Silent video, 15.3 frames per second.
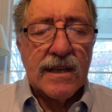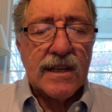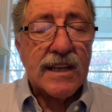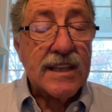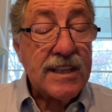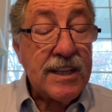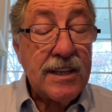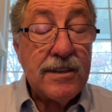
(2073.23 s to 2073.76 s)

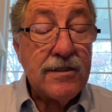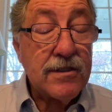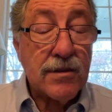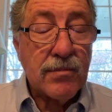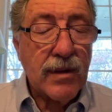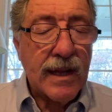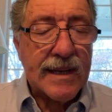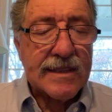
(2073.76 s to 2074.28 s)
Continue to
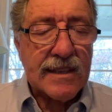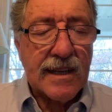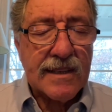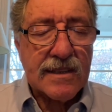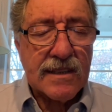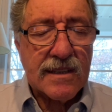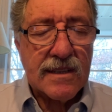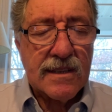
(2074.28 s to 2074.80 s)
bless
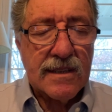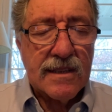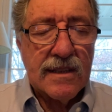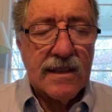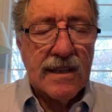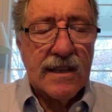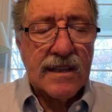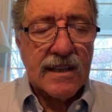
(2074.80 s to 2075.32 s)
us.
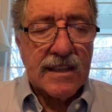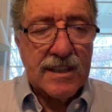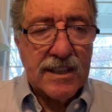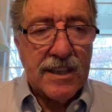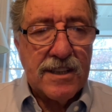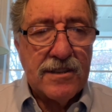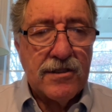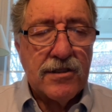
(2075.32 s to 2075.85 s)

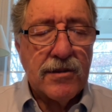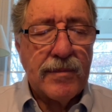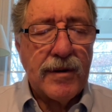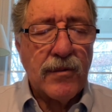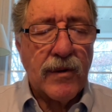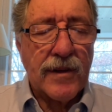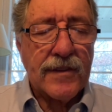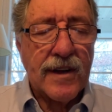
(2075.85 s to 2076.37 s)
Continue to be
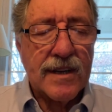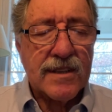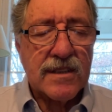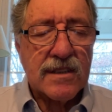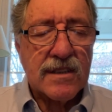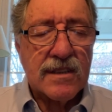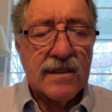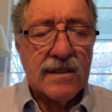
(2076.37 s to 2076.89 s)
with
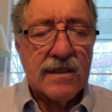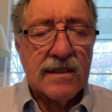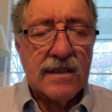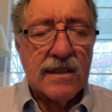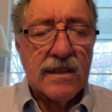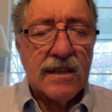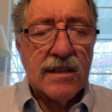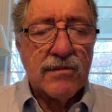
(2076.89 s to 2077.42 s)
us.
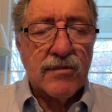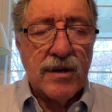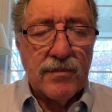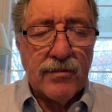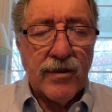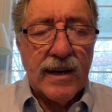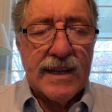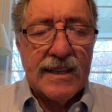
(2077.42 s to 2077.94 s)
We
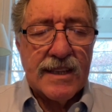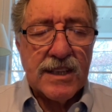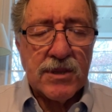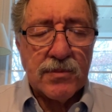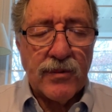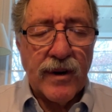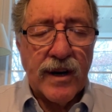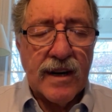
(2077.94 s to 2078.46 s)
pray this
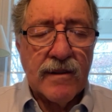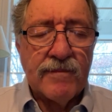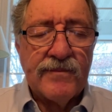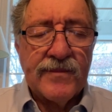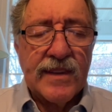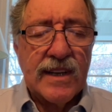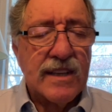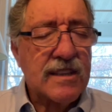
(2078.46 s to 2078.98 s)
prayer
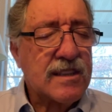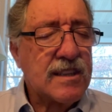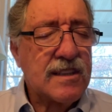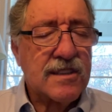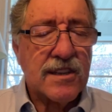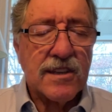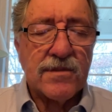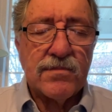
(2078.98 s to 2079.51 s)
in
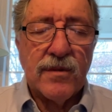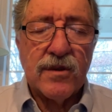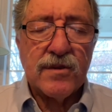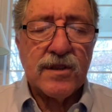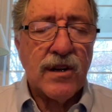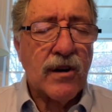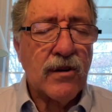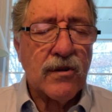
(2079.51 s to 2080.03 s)
Jesus'
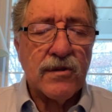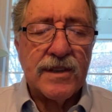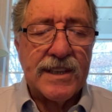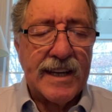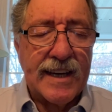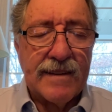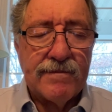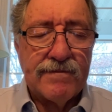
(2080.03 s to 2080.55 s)
most holy
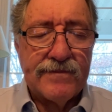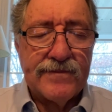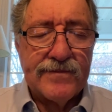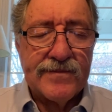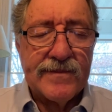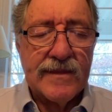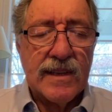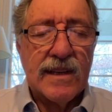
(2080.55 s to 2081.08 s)
name.
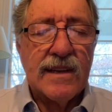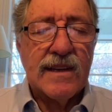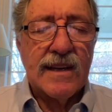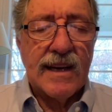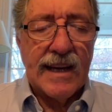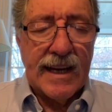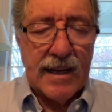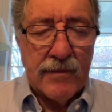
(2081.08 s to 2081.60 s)

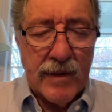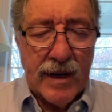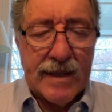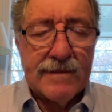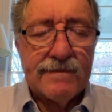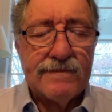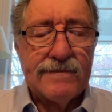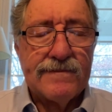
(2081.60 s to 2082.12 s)

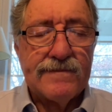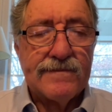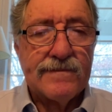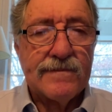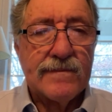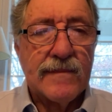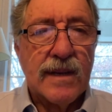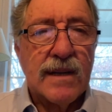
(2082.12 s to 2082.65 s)
Amen.
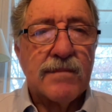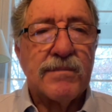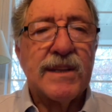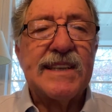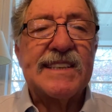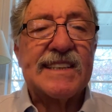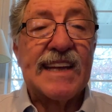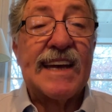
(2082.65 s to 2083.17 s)

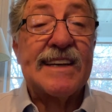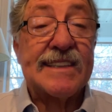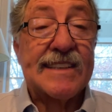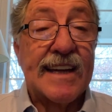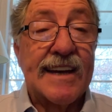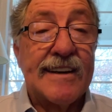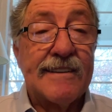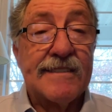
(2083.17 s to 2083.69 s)
Please stay
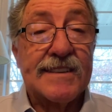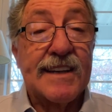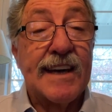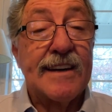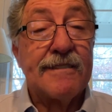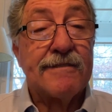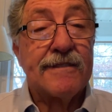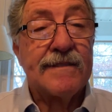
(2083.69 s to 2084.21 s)

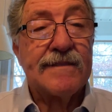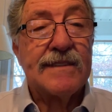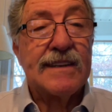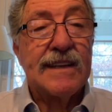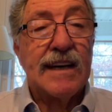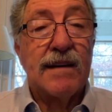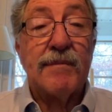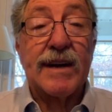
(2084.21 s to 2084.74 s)
safe,
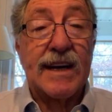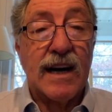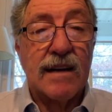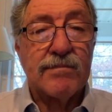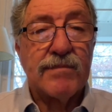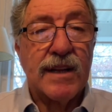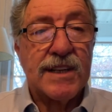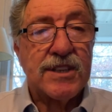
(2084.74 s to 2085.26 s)
and may
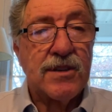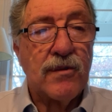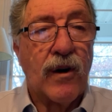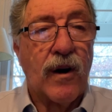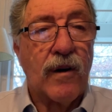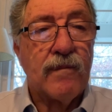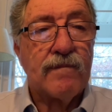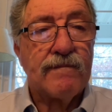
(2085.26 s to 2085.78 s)
God bless you
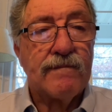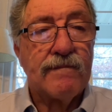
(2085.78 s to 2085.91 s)
all.